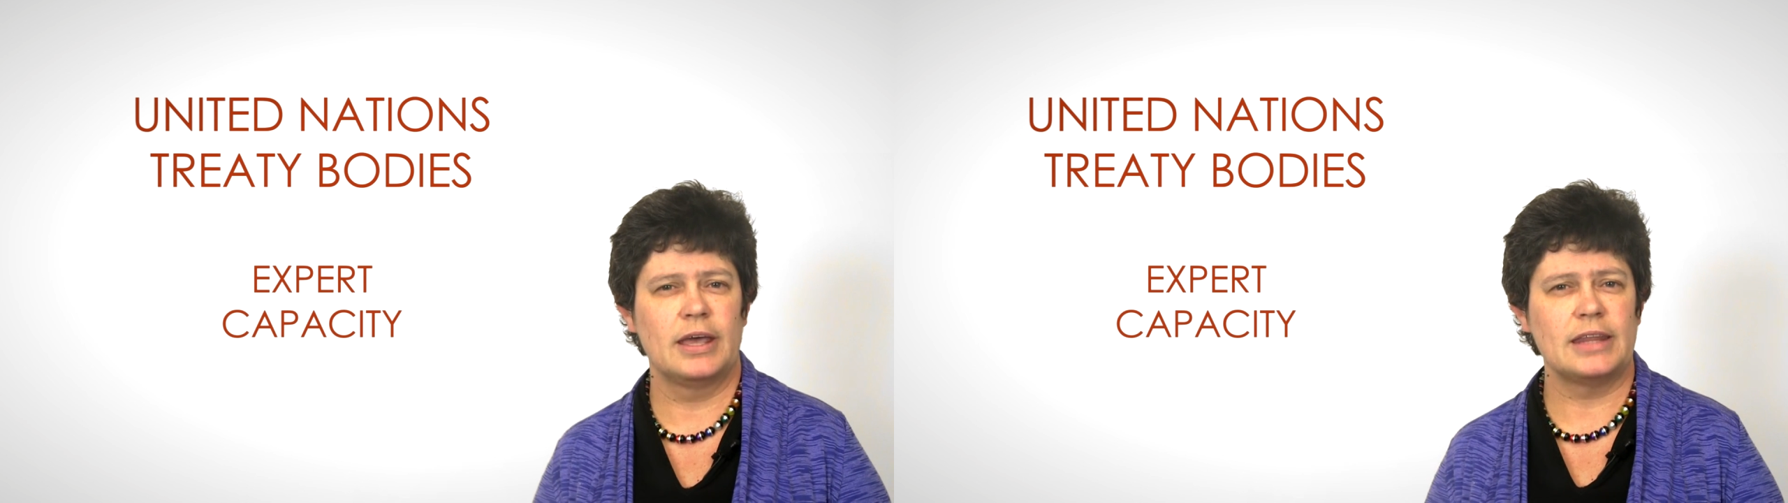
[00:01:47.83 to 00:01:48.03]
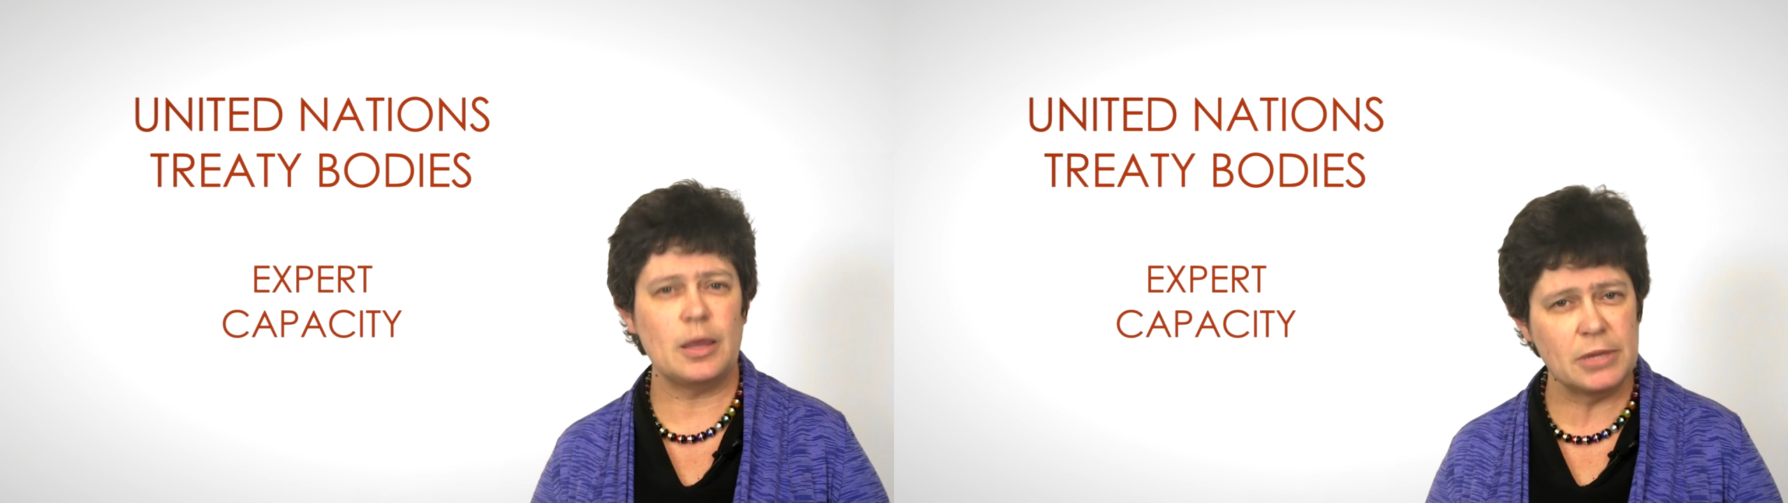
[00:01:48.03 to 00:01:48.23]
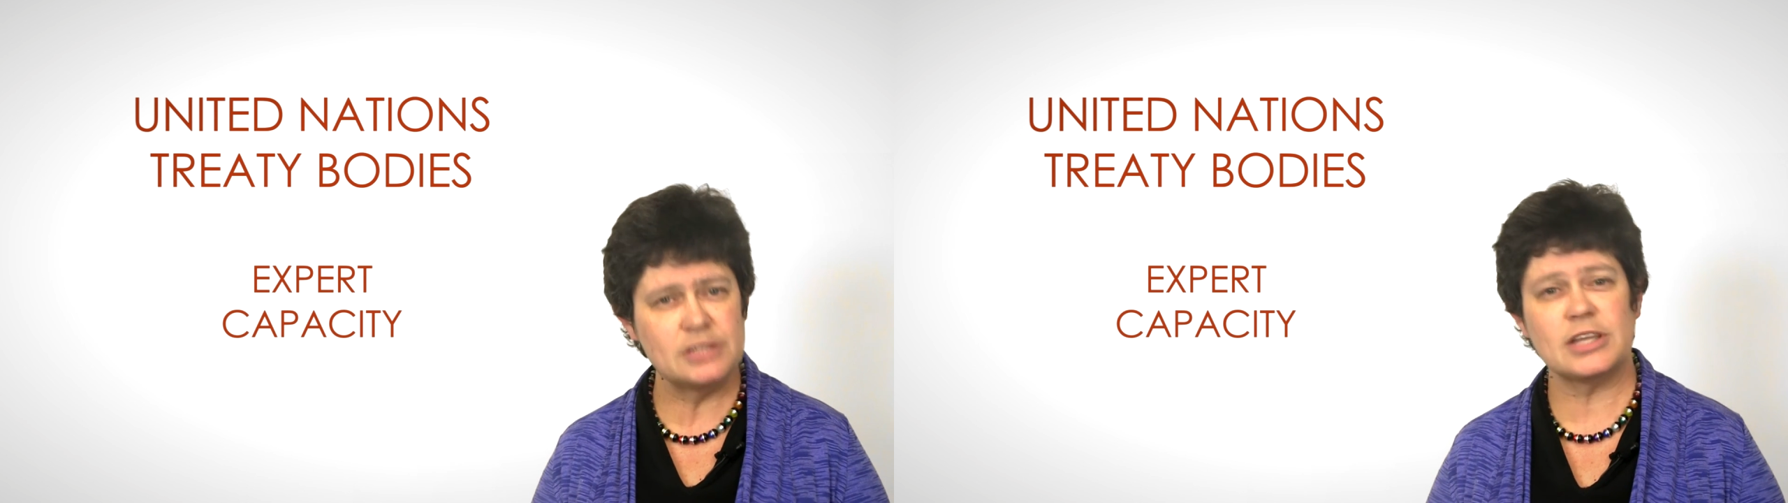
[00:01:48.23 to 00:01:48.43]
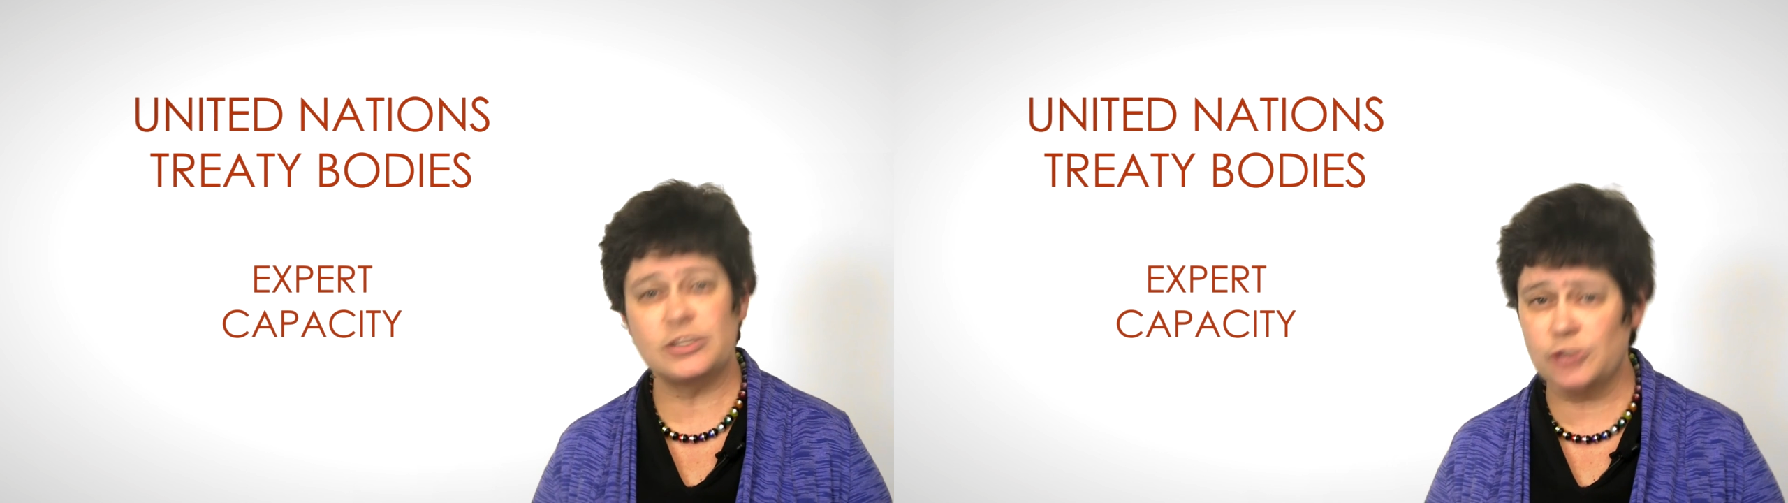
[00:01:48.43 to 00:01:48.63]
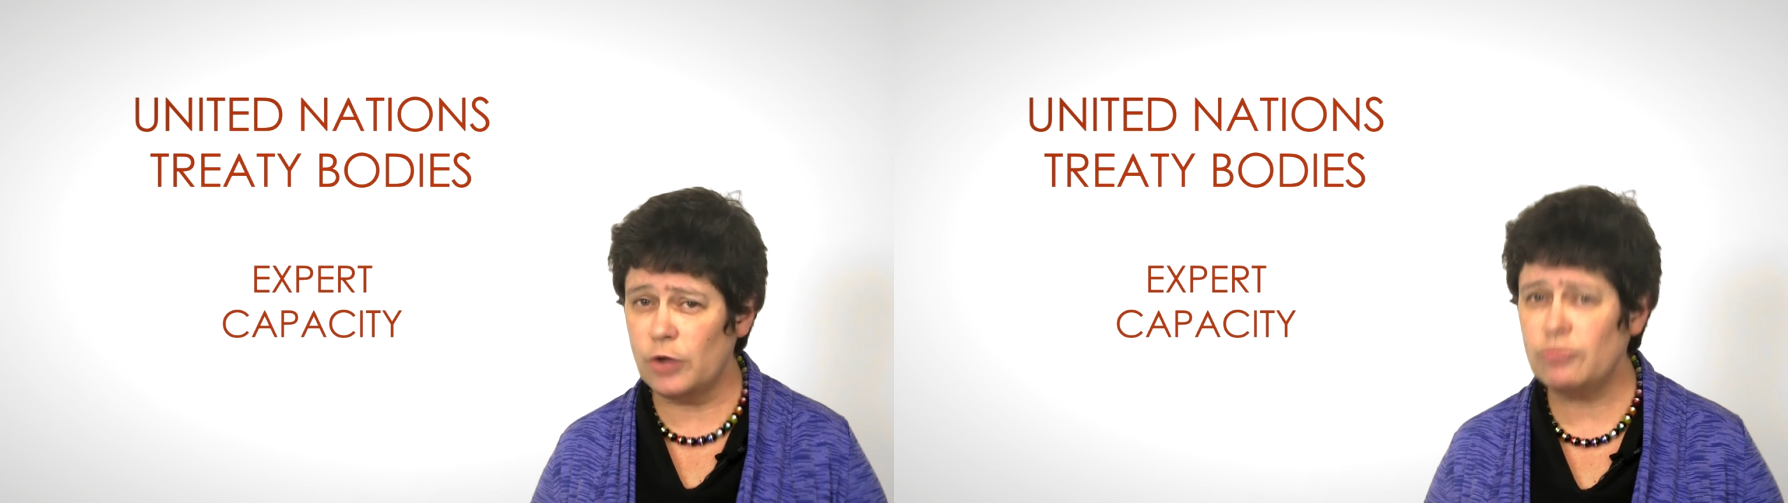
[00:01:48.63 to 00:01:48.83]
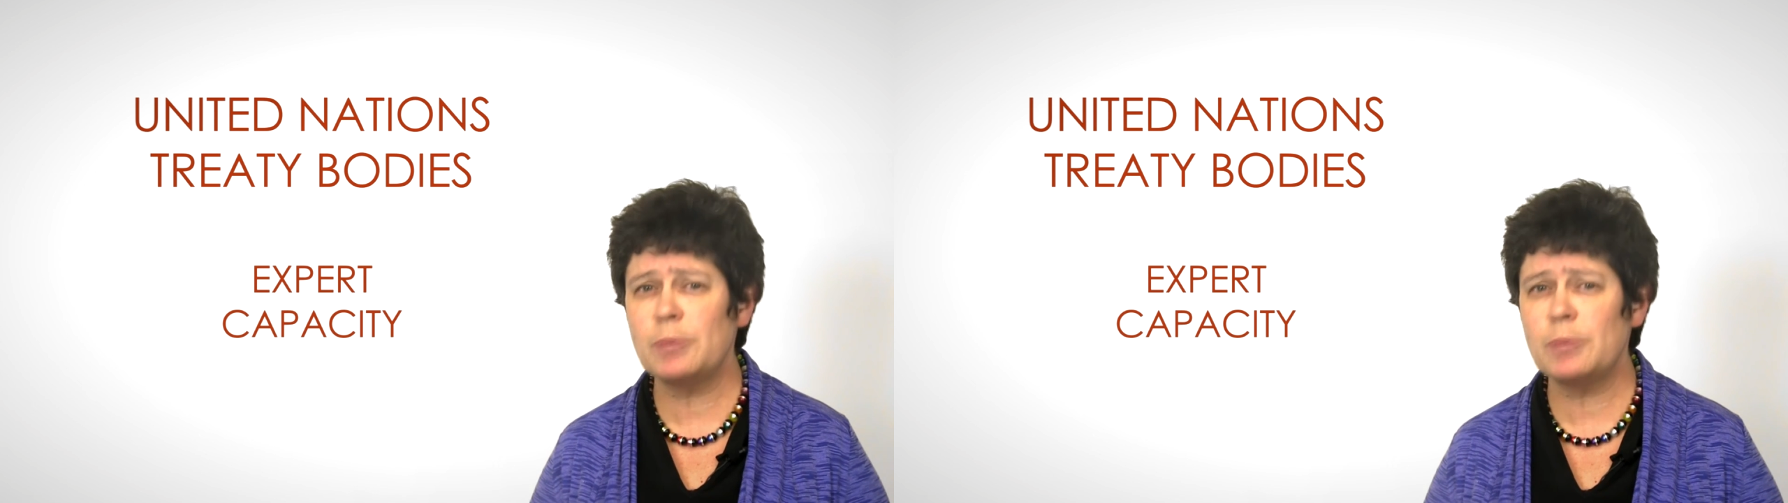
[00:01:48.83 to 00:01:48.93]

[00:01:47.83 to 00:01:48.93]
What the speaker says: That means they don't